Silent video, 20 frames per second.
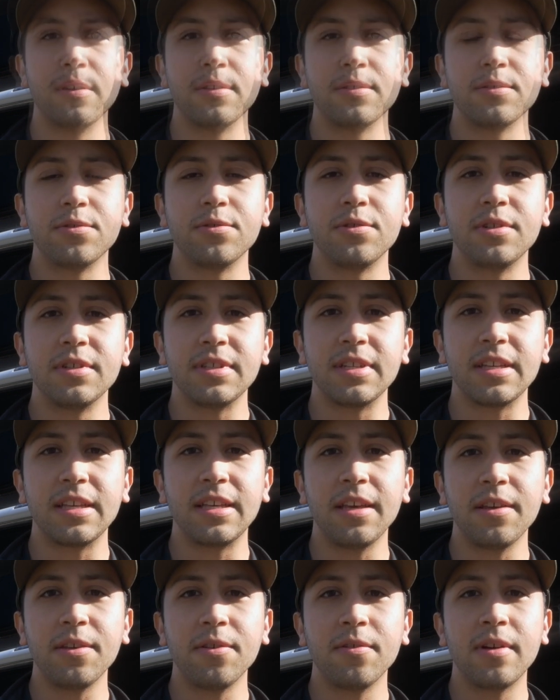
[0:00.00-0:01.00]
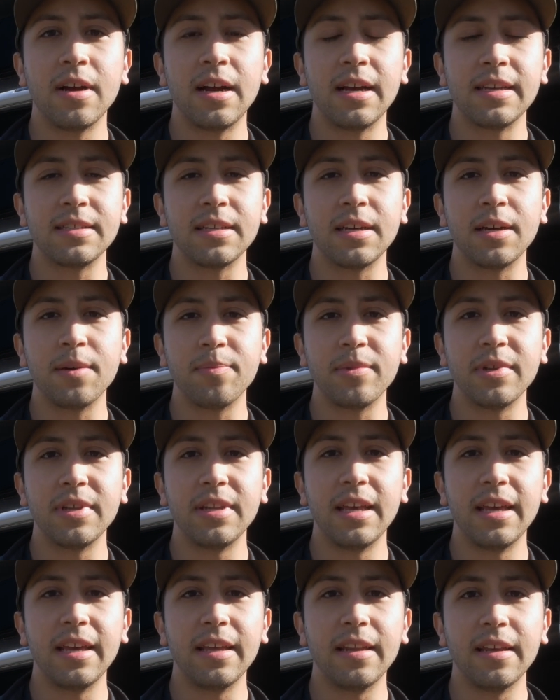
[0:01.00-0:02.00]
So just to get you guys up to
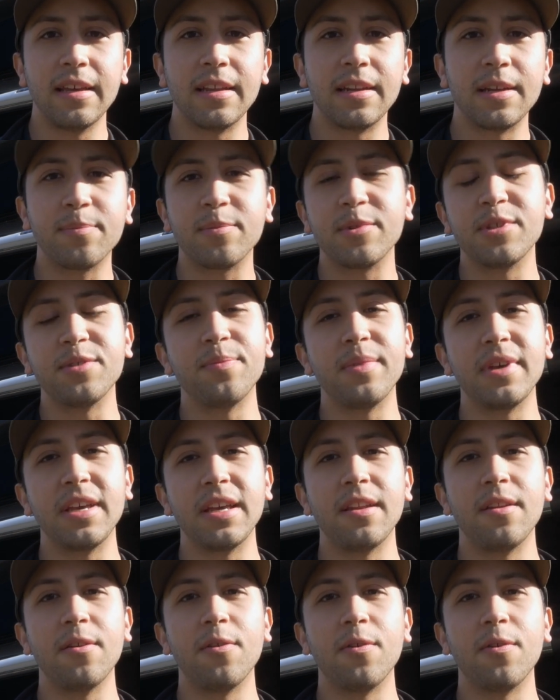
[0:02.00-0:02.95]
date and up to speed